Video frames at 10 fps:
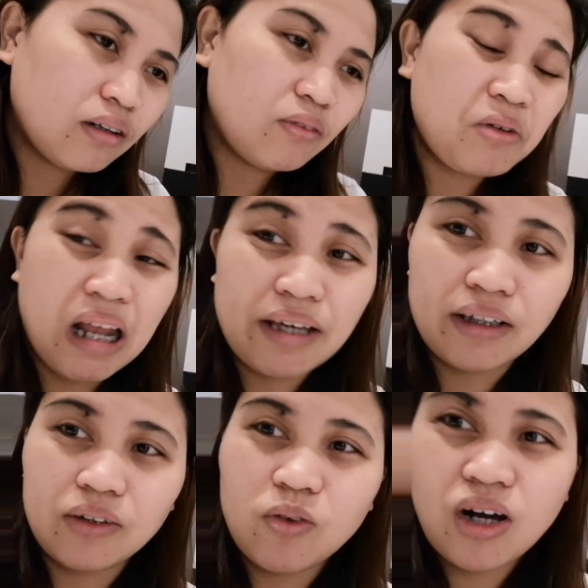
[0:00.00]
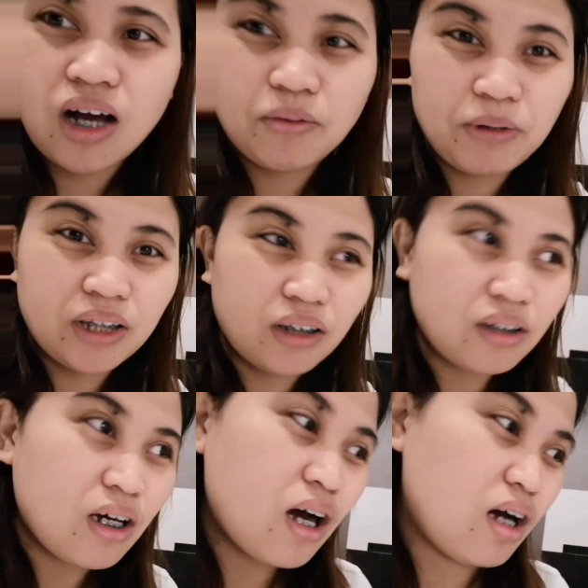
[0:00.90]
wala eh. Kung kakapitan
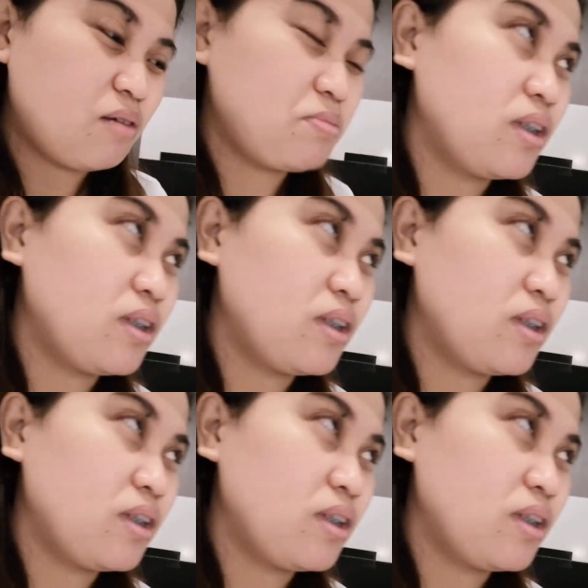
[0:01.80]
ka.